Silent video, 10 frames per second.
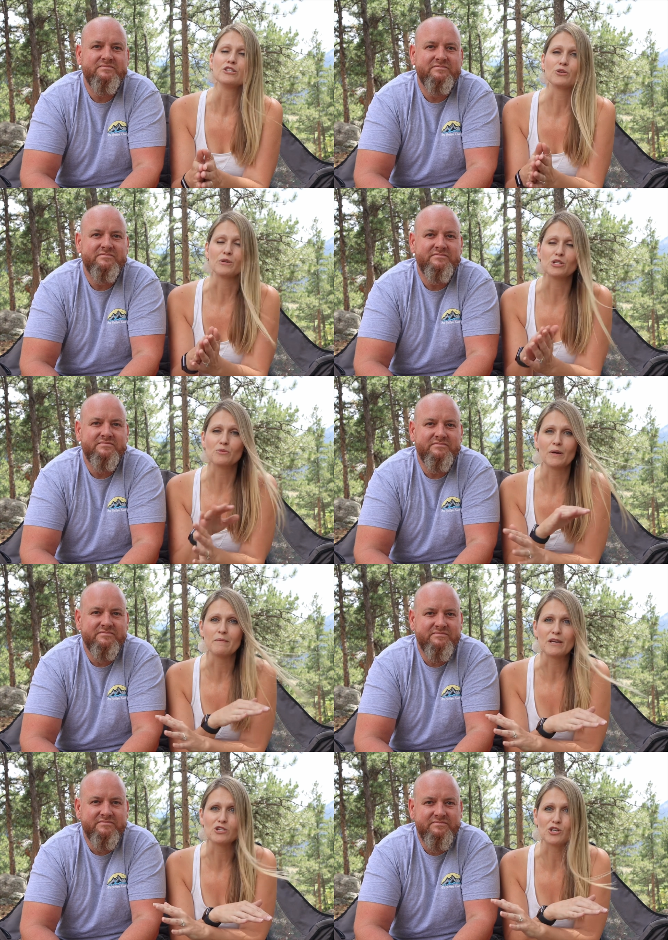Speaker 1: So we just want
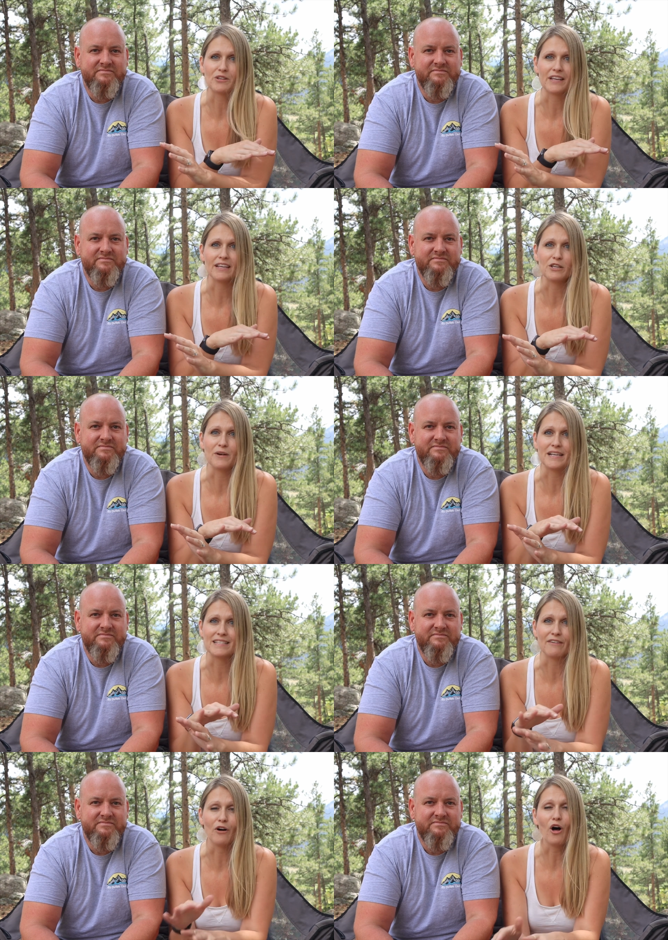to make sure that you
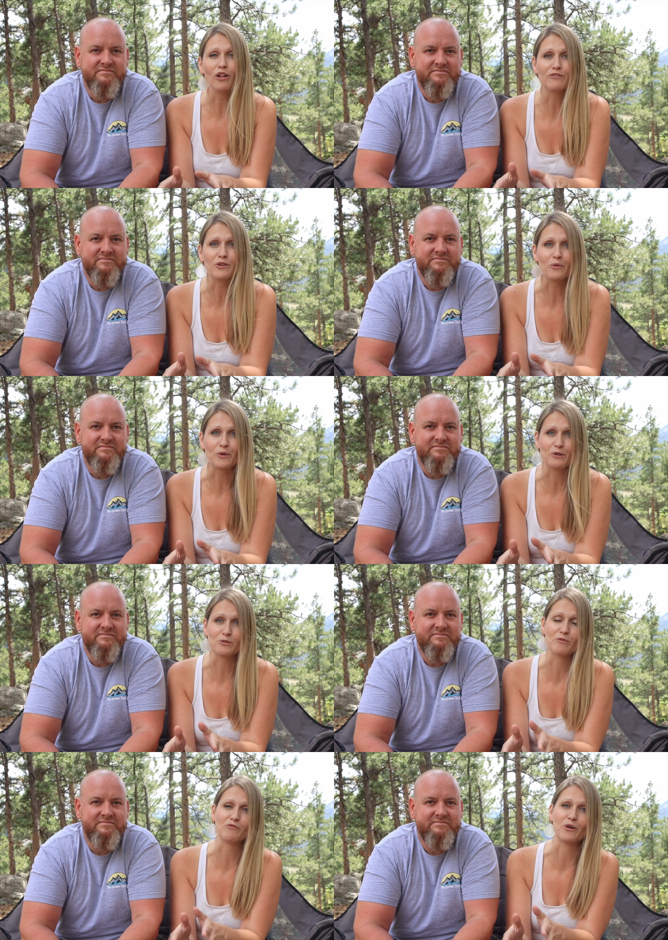guys have all of your
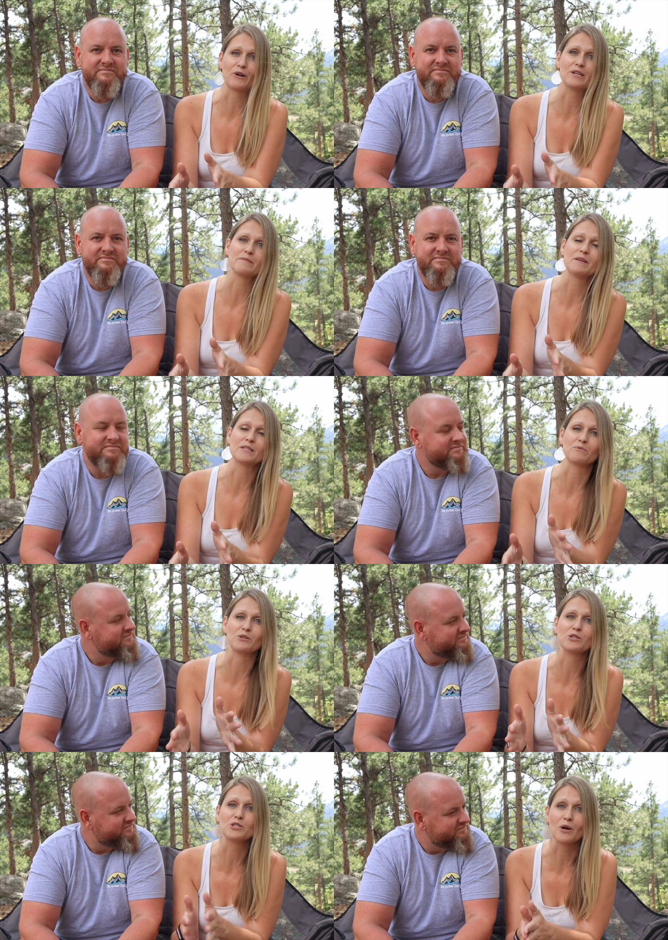orders before Christmas.
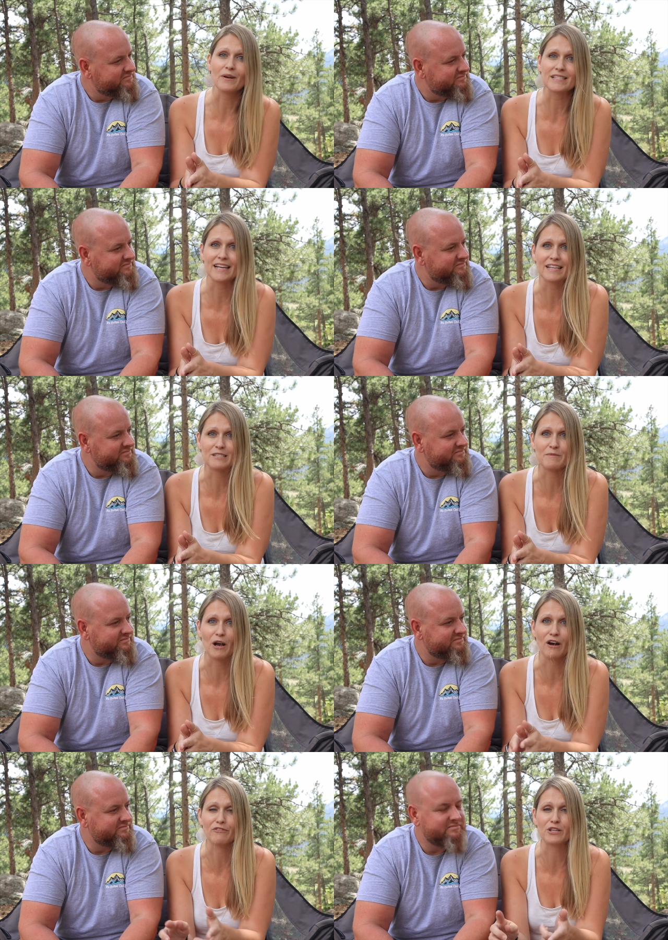We're so excited to be
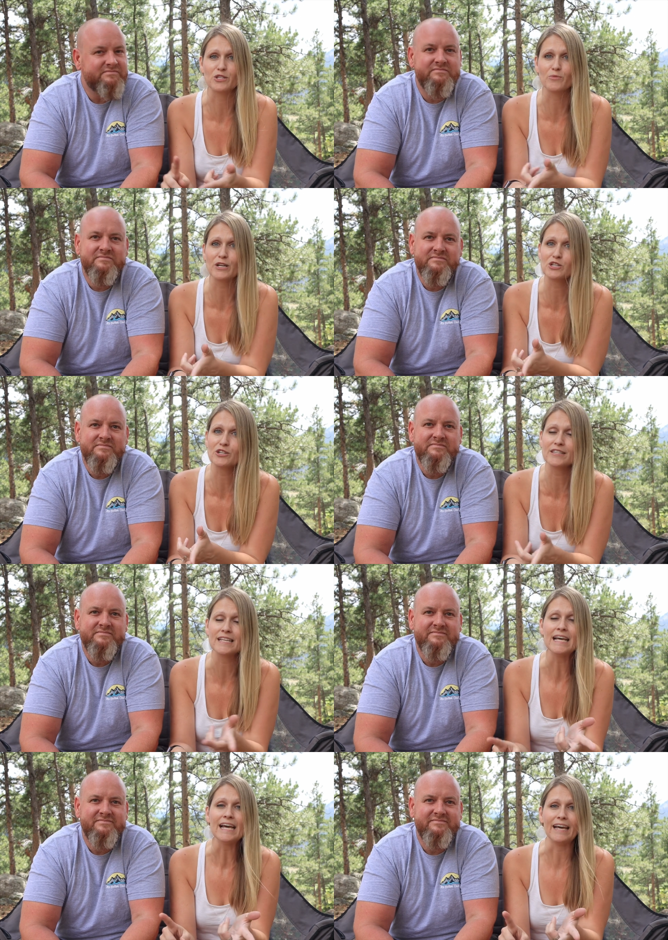offering sweatshirts
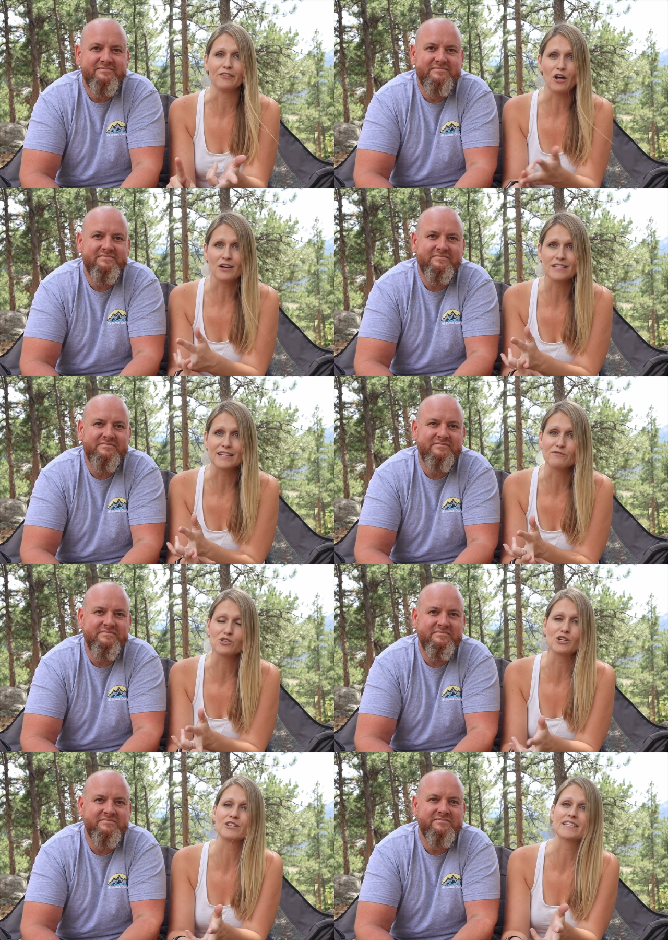and long sleeve
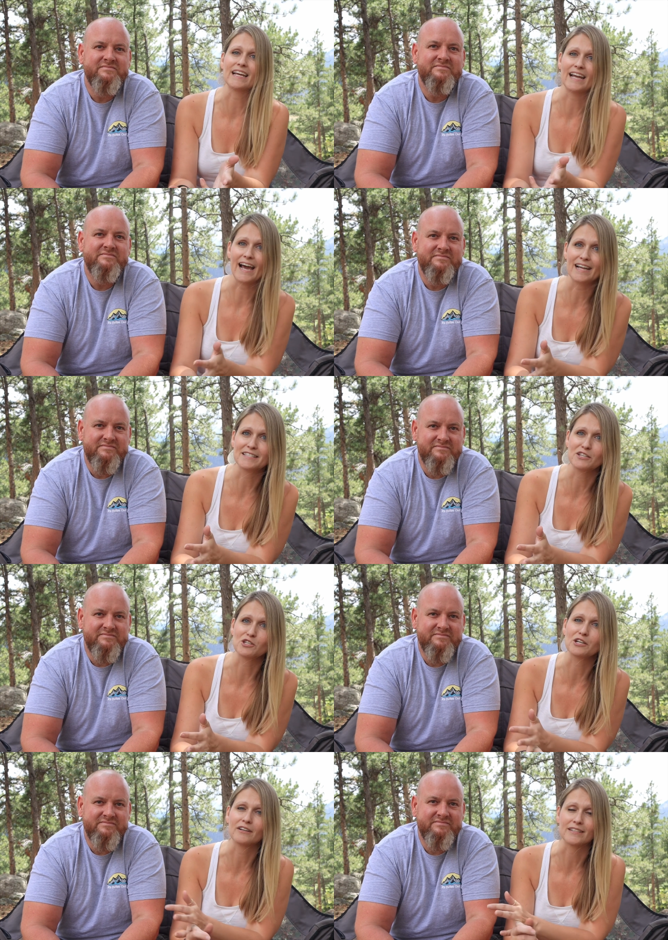shirts and hats this
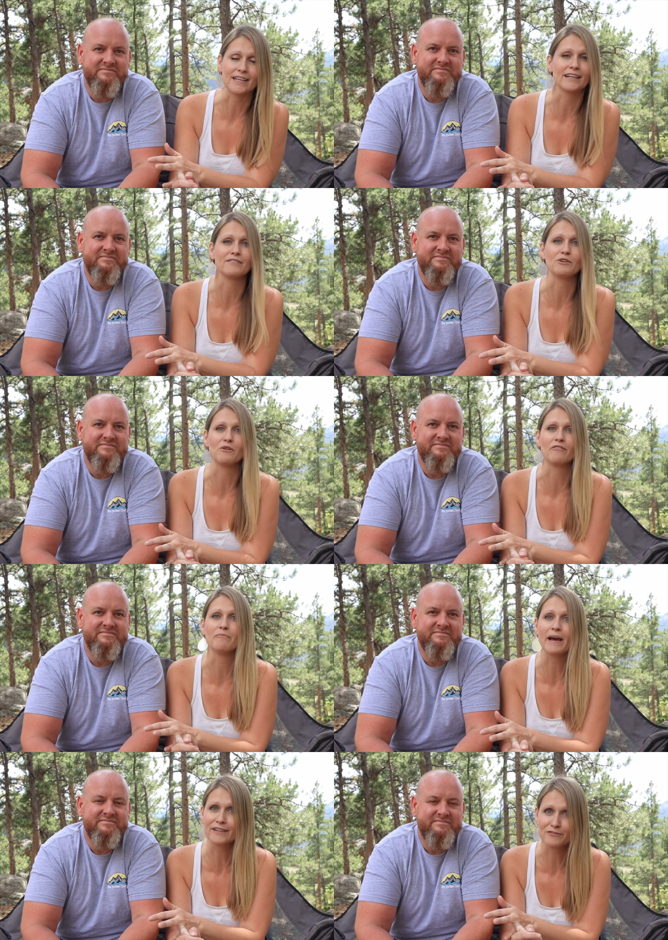year. A ton of you have
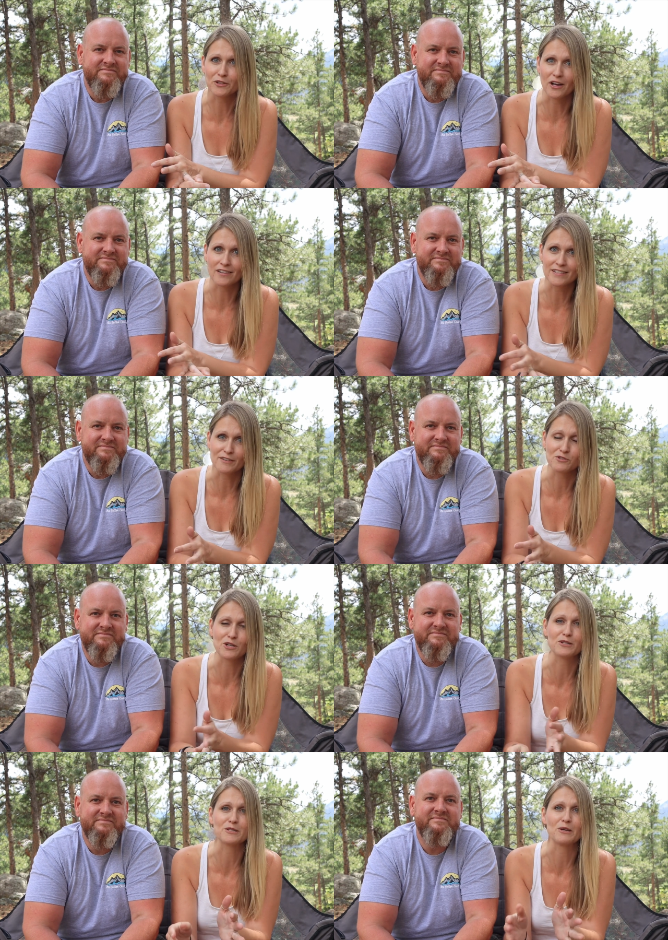begged for long long sleeve
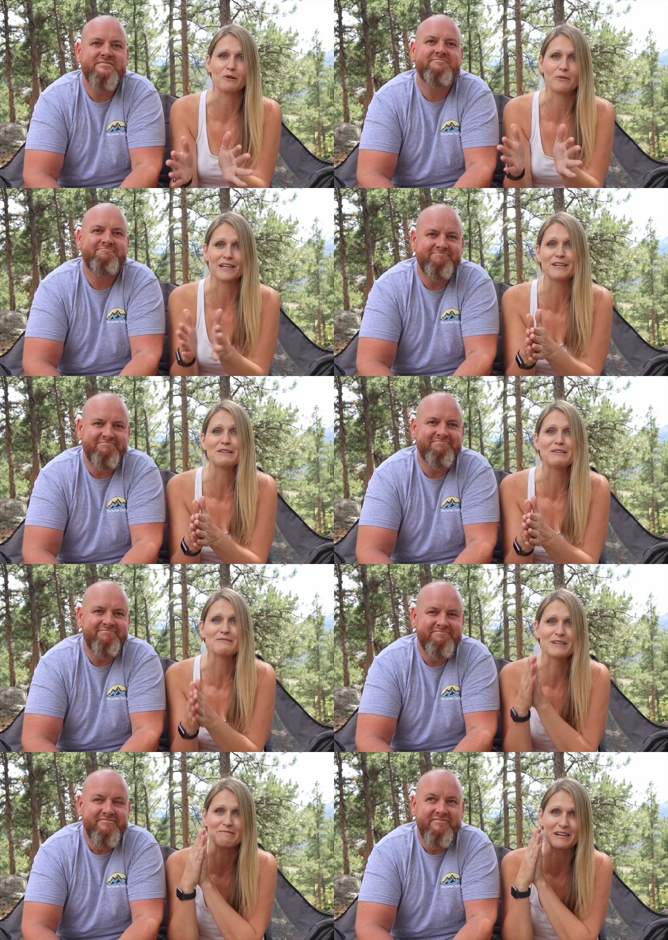shirts, so we hear
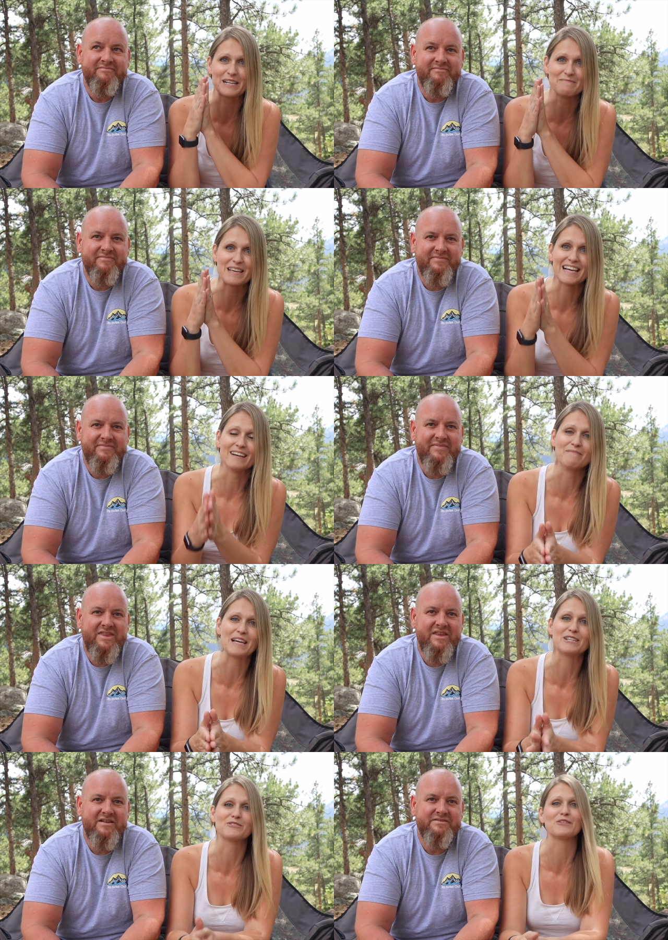you and we're gonna be
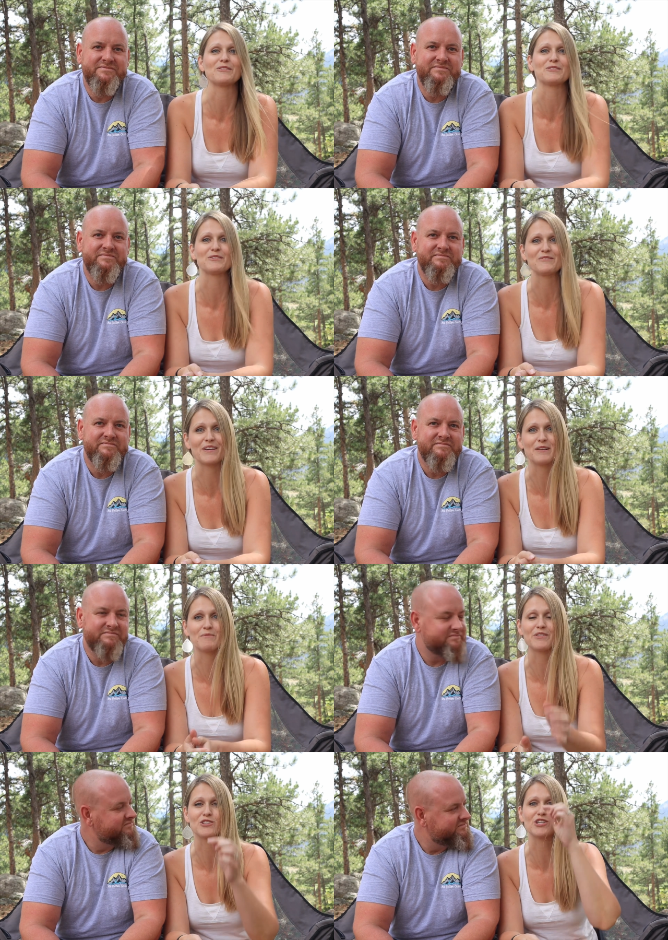making sure that those are
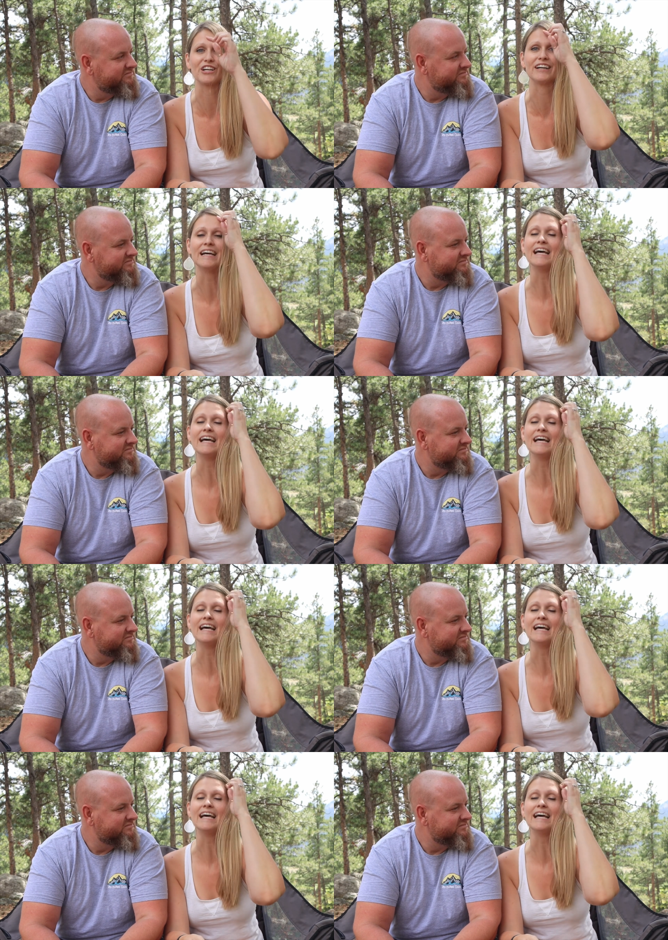available this year.